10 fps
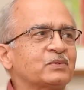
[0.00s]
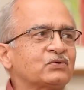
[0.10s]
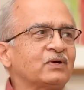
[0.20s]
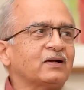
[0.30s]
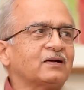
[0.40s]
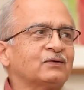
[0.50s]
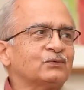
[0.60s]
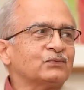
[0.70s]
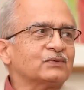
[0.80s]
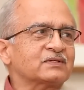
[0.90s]
Mishra,
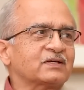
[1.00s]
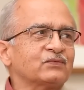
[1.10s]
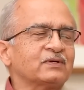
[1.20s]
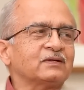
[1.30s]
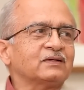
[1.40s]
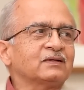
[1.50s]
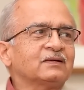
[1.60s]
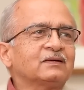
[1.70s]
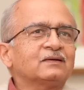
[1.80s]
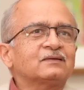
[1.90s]
who was given
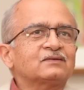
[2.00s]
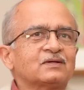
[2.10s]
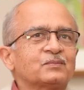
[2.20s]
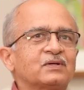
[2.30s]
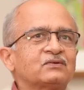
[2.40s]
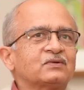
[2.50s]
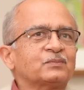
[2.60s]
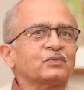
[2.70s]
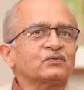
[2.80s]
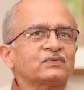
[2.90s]

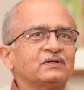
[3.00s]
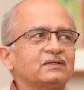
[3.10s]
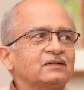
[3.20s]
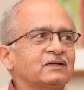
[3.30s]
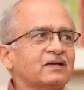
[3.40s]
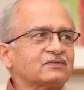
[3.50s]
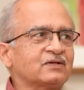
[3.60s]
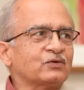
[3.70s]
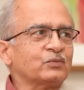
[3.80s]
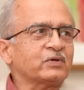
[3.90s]
chairmanship of the
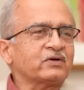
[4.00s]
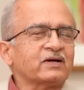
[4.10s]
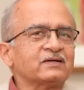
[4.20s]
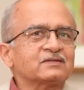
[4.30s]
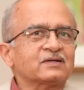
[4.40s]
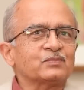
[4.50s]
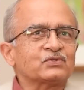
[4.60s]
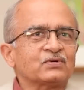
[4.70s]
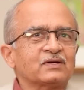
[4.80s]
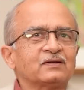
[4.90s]
National Human Rights
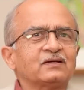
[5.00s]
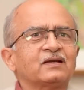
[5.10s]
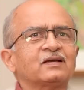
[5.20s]
Commission,